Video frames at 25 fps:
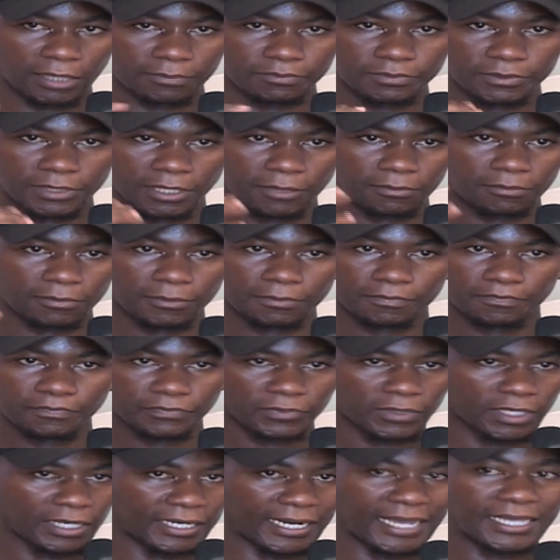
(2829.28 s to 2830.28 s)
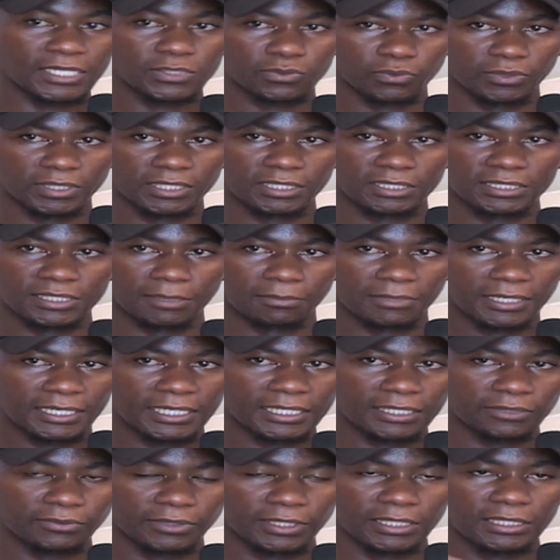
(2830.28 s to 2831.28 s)
some nice wedding, some
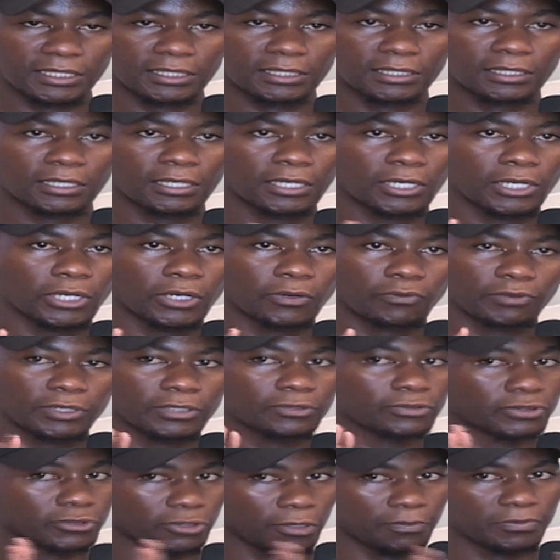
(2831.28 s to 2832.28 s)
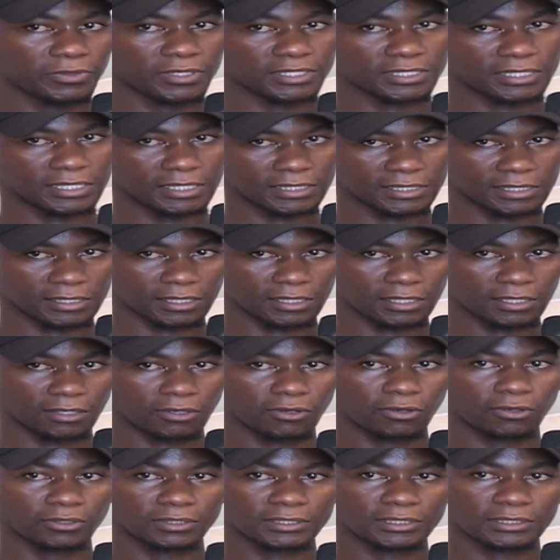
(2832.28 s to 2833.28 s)
clean wedding, we need to stop this kissing thing,
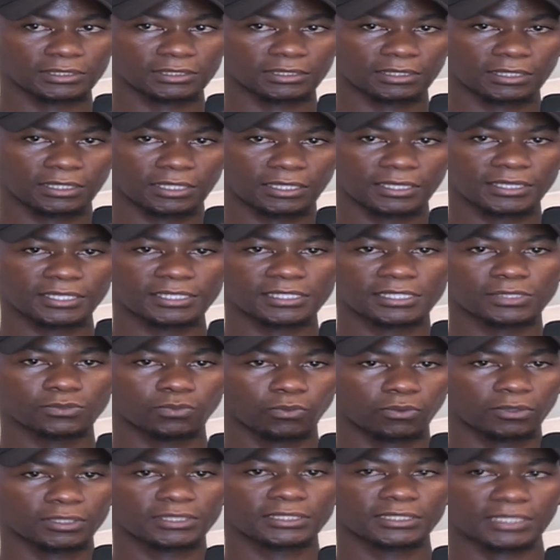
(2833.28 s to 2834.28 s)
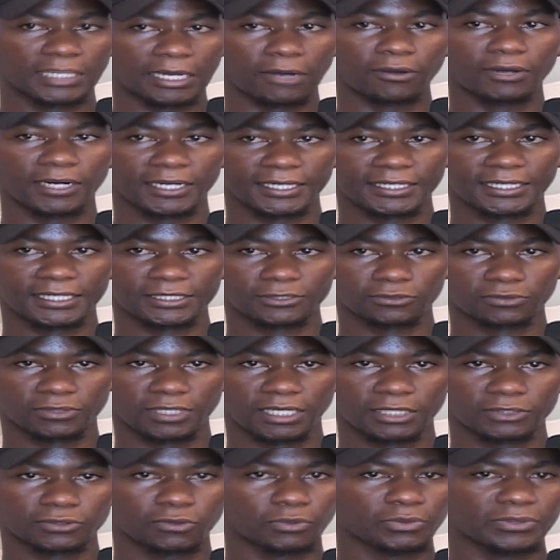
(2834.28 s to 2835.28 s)
because this is what now led us to
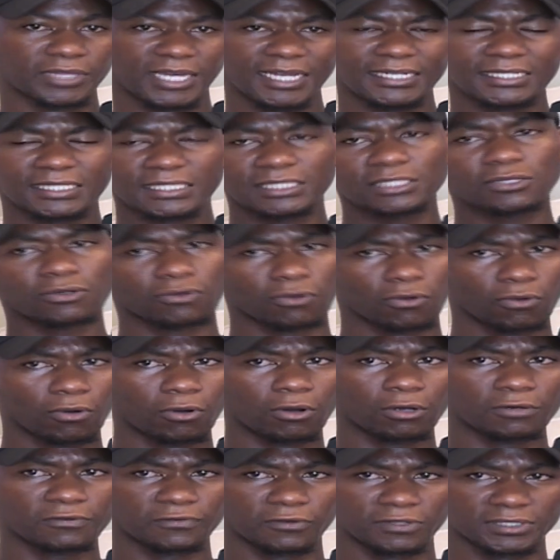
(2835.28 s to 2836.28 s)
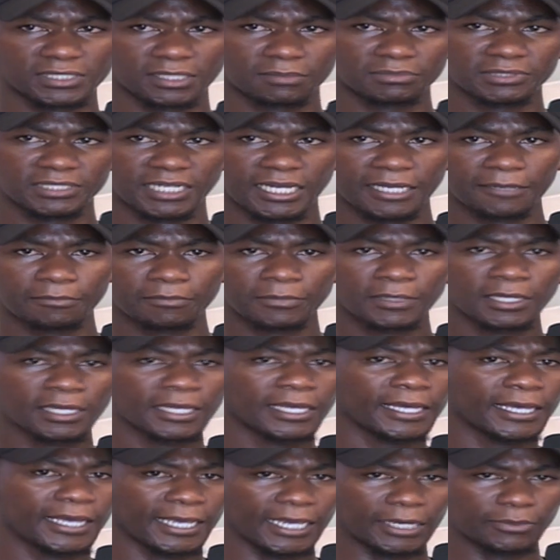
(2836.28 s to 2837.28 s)
that. So that didn't go on for some time.
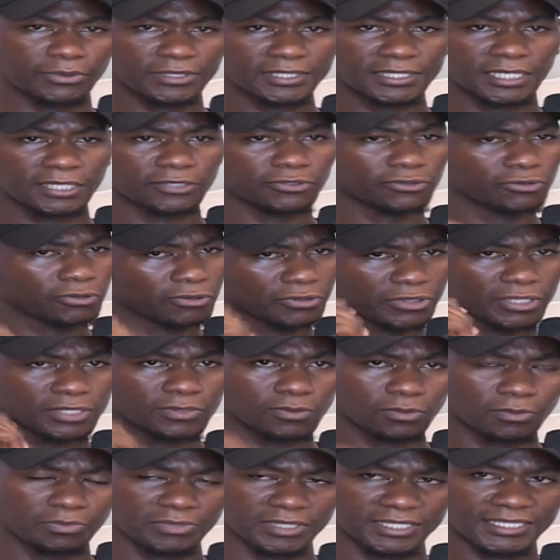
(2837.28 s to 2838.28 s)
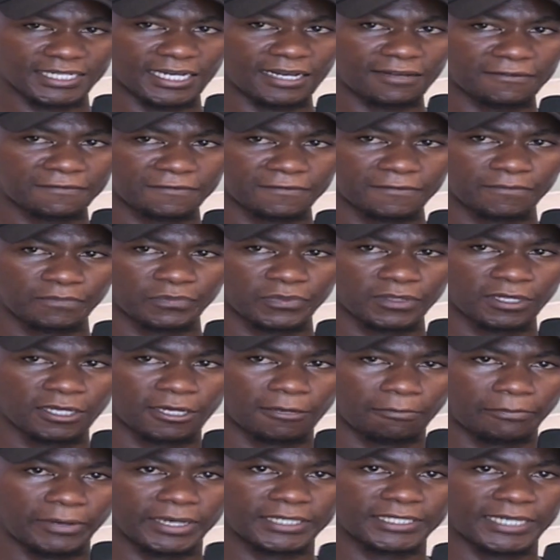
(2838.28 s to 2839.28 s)
And we said, you know, this will be tough,
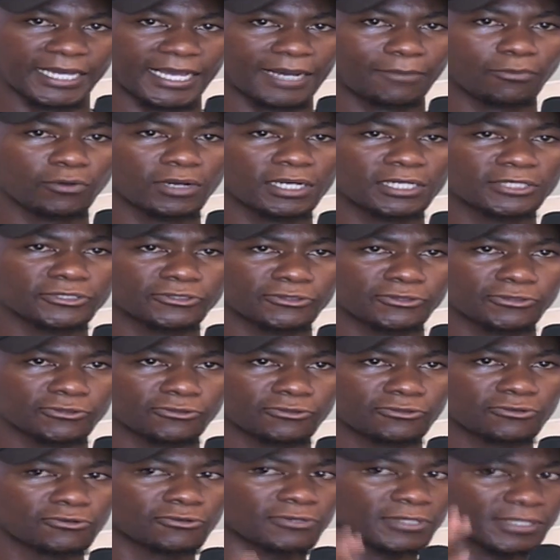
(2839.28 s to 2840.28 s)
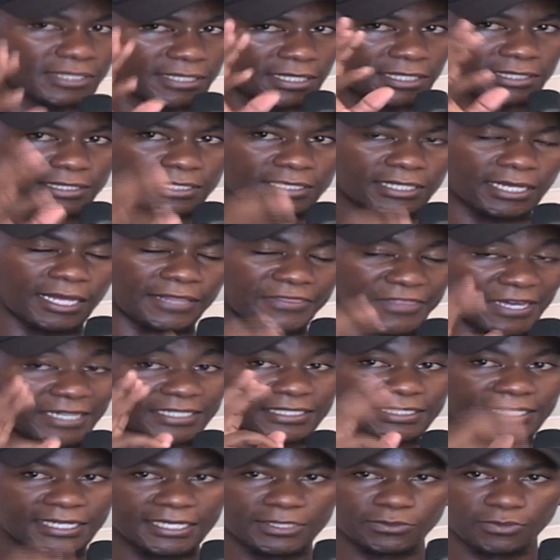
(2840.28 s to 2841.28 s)
but I am willing to do
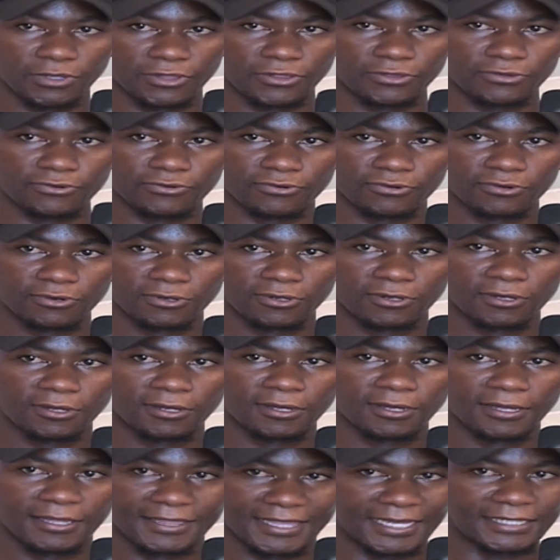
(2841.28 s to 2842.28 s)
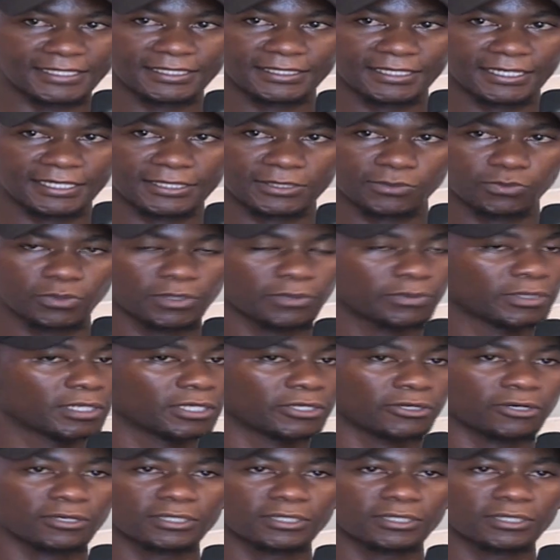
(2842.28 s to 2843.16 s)
30 days with you. 30 days, we will